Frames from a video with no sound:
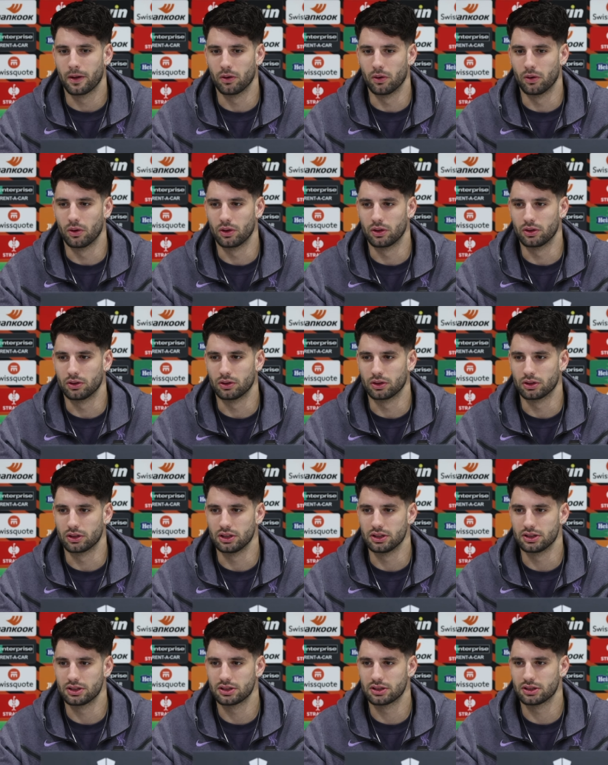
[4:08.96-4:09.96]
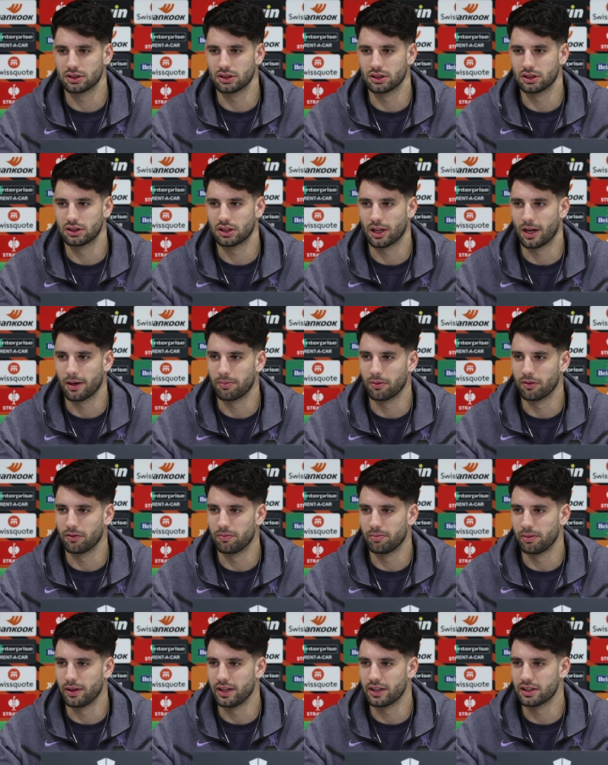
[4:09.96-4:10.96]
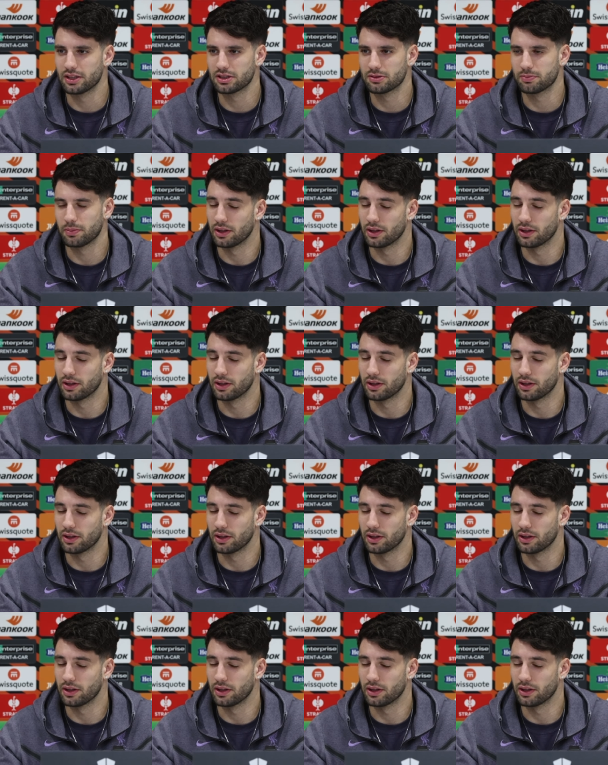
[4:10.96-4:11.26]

or or this uh, type of players.